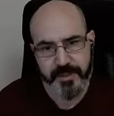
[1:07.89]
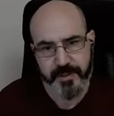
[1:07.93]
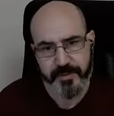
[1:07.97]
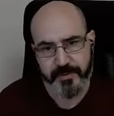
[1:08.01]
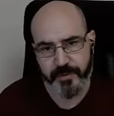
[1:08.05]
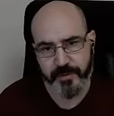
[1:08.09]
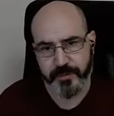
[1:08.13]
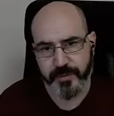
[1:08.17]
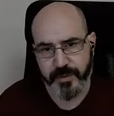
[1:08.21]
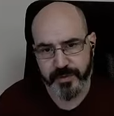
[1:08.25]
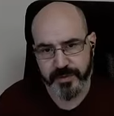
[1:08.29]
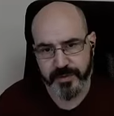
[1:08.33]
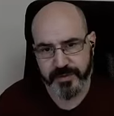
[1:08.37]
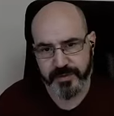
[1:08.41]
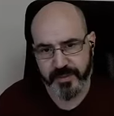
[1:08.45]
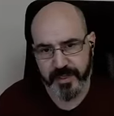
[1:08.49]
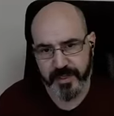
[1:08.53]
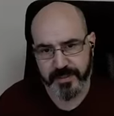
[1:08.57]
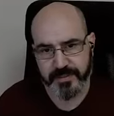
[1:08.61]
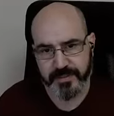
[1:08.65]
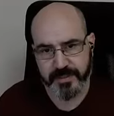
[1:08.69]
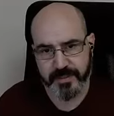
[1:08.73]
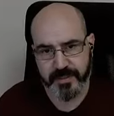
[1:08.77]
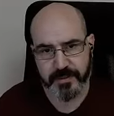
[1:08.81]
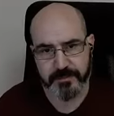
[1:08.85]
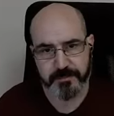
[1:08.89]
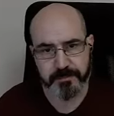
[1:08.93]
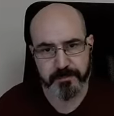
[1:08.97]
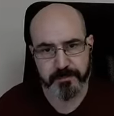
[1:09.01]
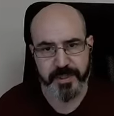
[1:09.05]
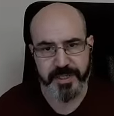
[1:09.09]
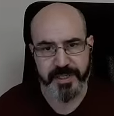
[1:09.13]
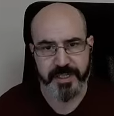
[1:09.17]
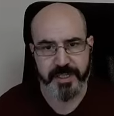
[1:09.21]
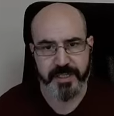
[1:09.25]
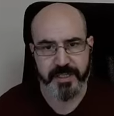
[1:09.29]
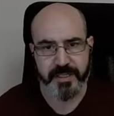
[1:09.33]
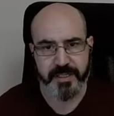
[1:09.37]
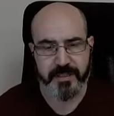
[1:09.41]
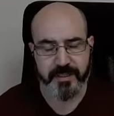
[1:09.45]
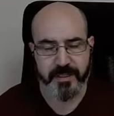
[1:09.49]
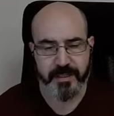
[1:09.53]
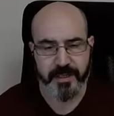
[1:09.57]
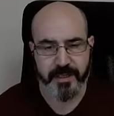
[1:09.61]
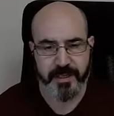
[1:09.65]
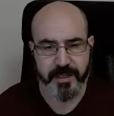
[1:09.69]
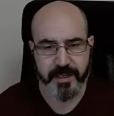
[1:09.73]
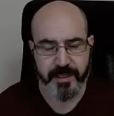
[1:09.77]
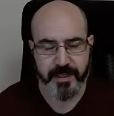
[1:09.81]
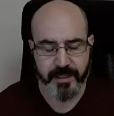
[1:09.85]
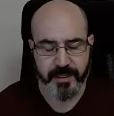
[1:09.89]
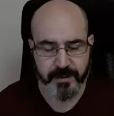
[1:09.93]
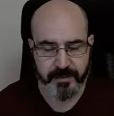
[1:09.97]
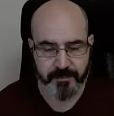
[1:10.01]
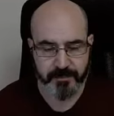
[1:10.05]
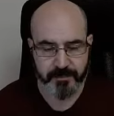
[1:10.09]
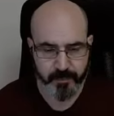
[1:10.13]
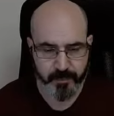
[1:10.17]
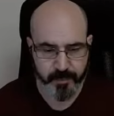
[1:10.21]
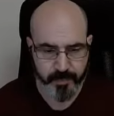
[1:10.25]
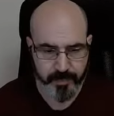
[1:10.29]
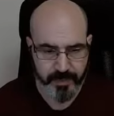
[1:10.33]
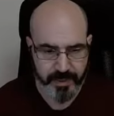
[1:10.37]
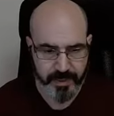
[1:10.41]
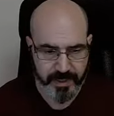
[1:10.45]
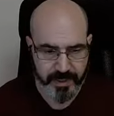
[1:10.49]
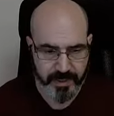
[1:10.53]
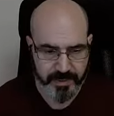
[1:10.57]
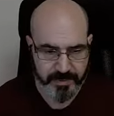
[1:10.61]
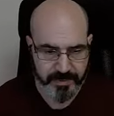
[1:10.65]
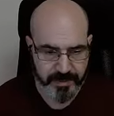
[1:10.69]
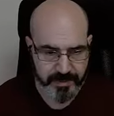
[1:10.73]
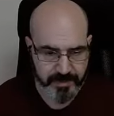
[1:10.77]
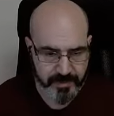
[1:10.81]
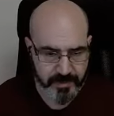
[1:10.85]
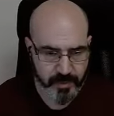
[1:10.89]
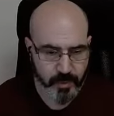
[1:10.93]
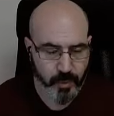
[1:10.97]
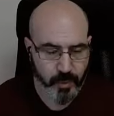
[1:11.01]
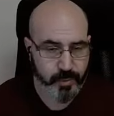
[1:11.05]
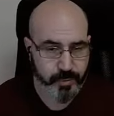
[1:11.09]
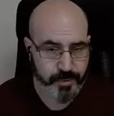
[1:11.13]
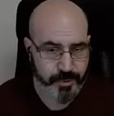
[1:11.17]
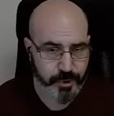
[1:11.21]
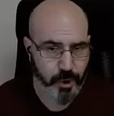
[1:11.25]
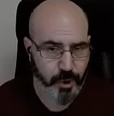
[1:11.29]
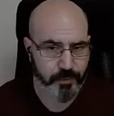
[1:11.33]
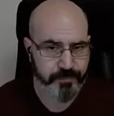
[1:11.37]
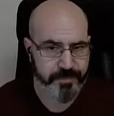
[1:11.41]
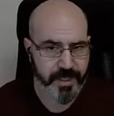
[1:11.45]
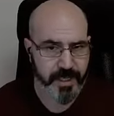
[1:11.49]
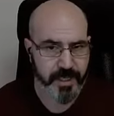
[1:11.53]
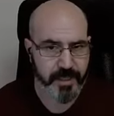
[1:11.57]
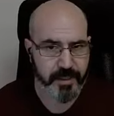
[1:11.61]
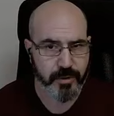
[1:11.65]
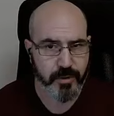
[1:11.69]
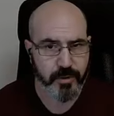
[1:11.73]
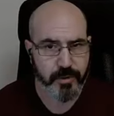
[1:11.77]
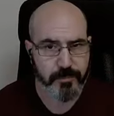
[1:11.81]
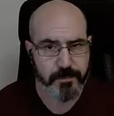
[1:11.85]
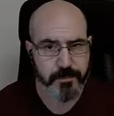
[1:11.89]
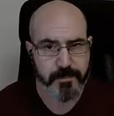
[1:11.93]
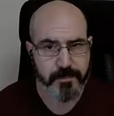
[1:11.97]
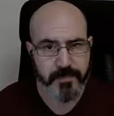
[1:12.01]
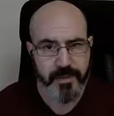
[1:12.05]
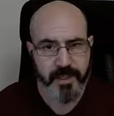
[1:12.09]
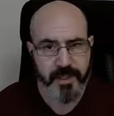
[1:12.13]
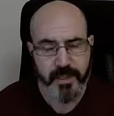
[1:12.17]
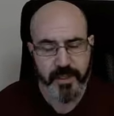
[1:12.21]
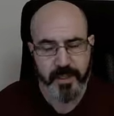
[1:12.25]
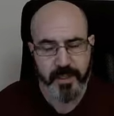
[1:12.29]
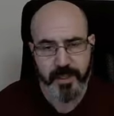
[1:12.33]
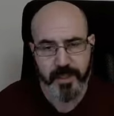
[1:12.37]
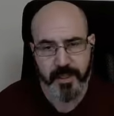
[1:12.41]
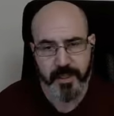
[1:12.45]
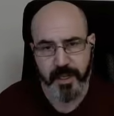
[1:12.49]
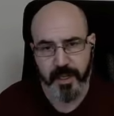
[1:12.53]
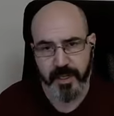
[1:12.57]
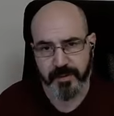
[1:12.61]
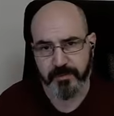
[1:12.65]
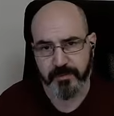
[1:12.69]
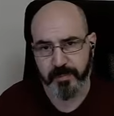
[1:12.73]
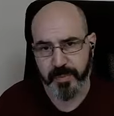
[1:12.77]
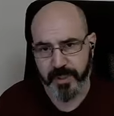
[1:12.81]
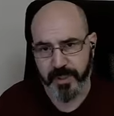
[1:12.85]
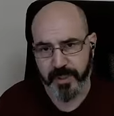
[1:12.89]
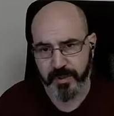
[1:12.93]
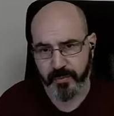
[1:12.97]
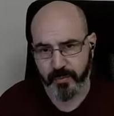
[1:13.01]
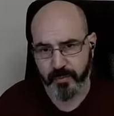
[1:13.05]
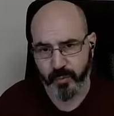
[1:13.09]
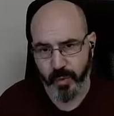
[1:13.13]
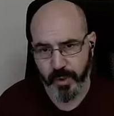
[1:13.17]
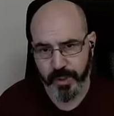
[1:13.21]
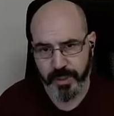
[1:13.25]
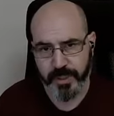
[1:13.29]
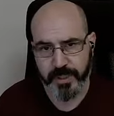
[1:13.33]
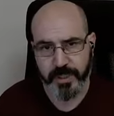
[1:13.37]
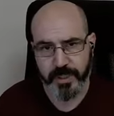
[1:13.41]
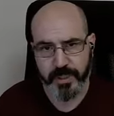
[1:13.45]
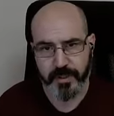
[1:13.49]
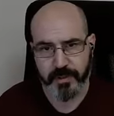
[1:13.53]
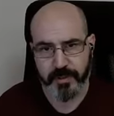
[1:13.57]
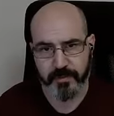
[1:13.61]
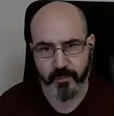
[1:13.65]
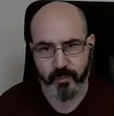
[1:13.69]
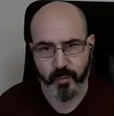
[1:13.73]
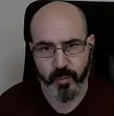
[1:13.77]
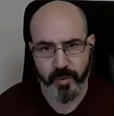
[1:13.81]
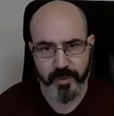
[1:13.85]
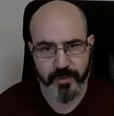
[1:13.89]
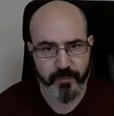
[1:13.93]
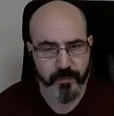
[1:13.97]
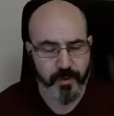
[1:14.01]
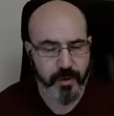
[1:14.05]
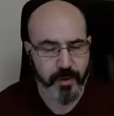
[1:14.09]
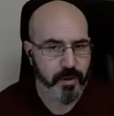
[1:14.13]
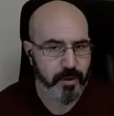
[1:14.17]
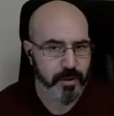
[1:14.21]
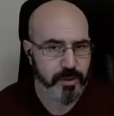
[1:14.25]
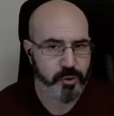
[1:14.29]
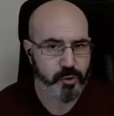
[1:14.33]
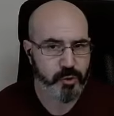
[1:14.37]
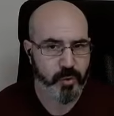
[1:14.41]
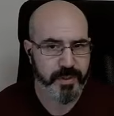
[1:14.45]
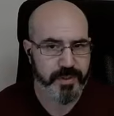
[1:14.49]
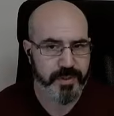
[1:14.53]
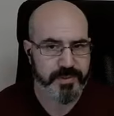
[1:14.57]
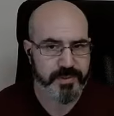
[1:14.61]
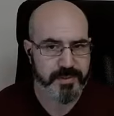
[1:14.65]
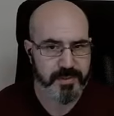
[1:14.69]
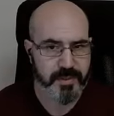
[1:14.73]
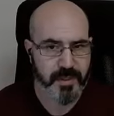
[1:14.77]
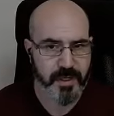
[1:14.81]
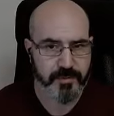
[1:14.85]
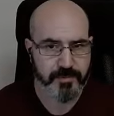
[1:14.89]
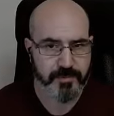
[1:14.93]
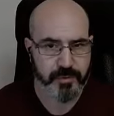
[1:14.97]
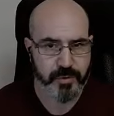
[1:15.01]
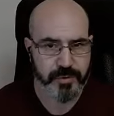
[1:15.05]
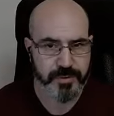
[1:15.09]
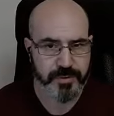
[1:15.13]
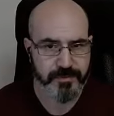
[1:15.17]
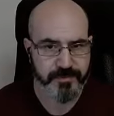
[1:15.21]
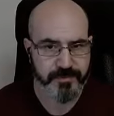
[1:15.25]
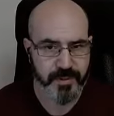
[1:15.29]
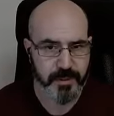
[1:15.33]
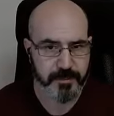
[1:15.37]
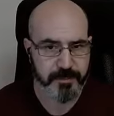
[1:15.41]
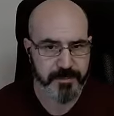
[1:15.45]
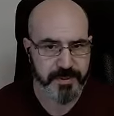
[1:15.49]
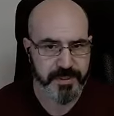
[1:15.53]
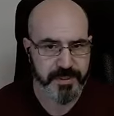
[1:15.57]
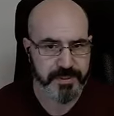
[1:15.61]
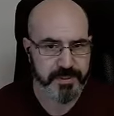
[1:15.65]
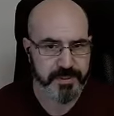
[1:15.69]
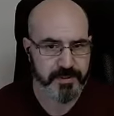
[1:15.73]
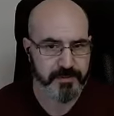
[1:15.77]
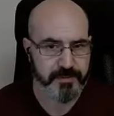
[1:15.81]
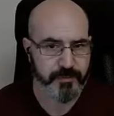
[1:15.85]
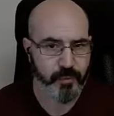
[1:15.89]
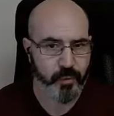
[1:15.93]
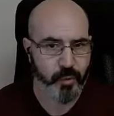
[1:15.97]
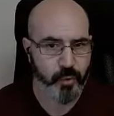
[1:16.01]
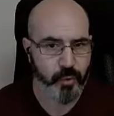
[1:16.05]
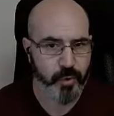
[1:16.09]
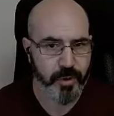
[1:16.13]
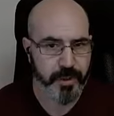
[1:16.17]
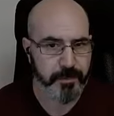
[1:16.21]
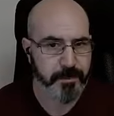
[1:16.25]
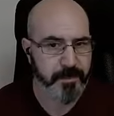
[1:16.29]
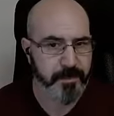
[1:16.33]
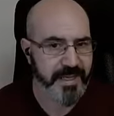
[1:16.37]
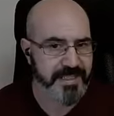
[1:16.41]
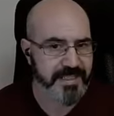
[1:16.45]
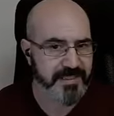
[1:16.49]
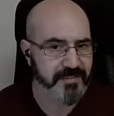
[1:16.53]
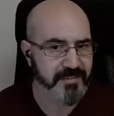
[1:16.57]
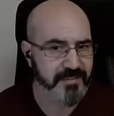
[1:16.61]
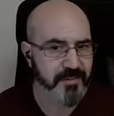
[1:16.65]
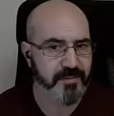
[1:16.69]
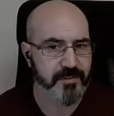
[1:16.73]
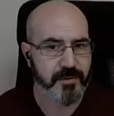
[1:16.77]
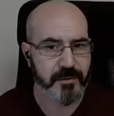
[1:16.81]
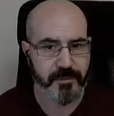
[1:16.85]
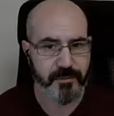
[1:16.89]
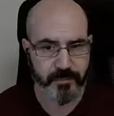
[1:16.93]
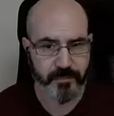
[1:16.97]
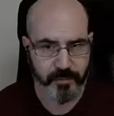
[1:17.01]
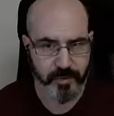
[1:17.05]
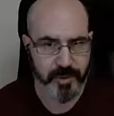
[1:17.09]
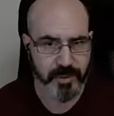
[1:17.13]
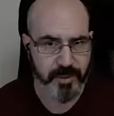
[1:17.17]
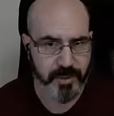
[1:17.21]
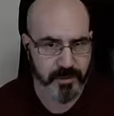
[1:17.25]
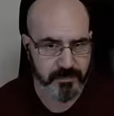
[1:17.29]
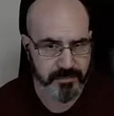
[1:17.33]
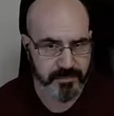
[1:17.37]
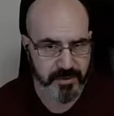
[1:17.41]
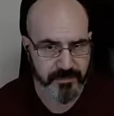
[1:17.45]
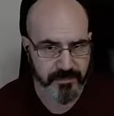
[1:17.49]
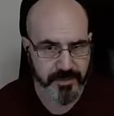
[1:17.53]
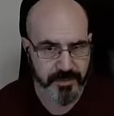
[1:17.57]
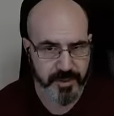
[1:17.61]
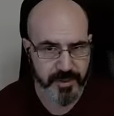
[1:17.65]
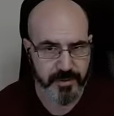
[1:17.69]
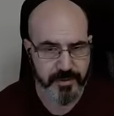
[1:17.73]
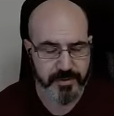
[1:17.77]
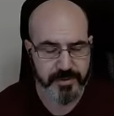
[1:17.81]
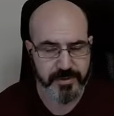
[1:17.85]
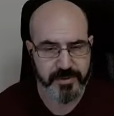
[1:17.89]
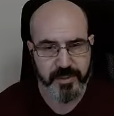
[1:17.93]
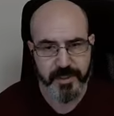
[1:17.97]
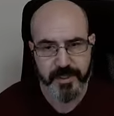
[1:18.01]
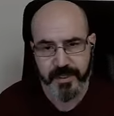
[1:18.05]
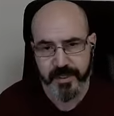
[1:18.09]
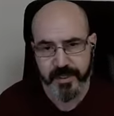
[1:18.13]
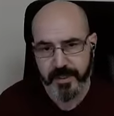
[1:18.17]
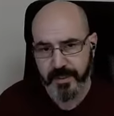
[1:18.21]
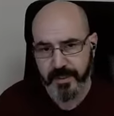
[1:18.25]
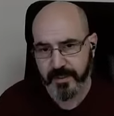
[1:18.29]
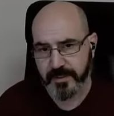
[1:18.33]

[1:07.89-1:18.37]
So this other company that is called Noviacom has been working with hardware and software development for embedded systems for a number of years.